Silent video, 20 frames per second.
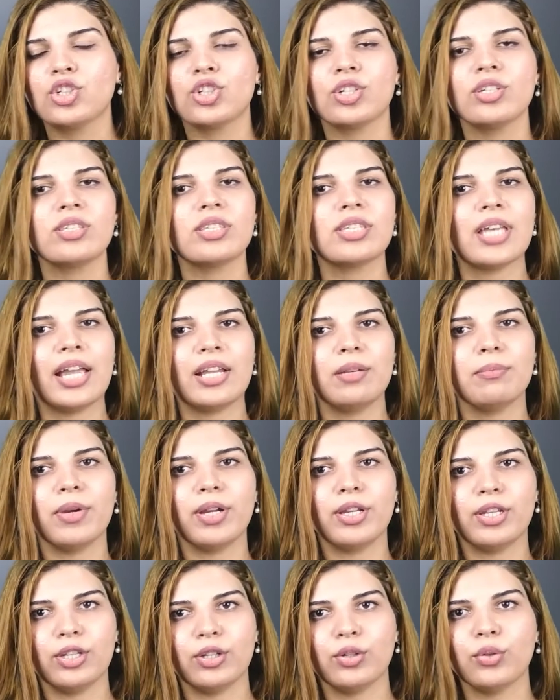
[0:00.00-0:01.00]
just signed
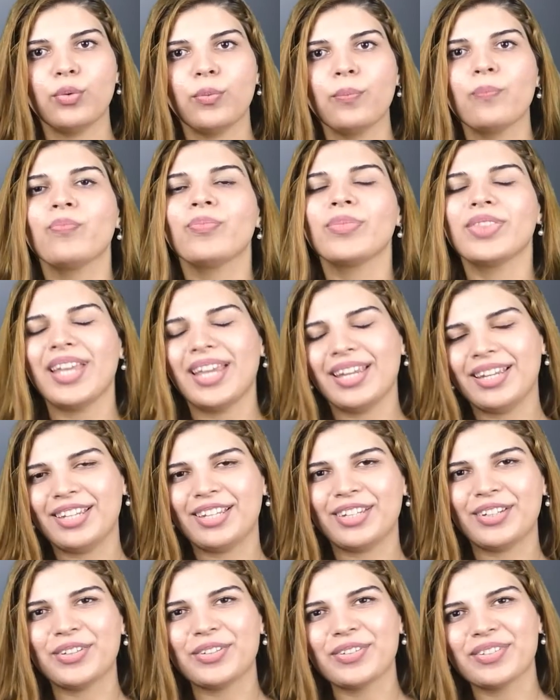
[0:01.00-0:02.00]
by you. Thank
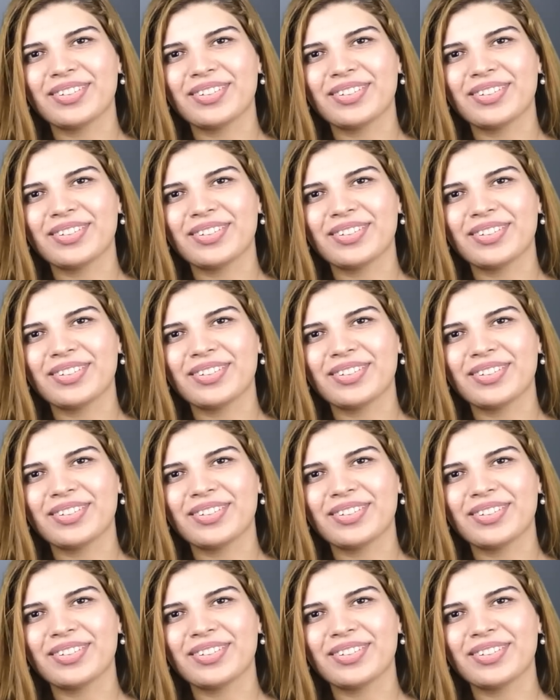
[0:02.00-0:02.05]
you.